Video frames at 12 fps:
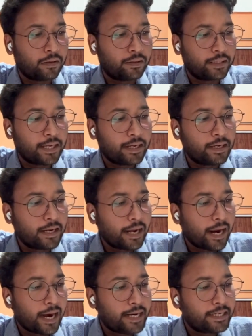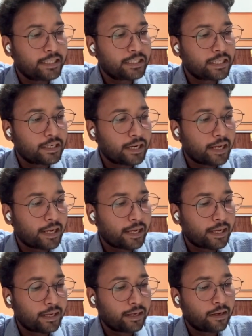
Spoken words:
then antigen A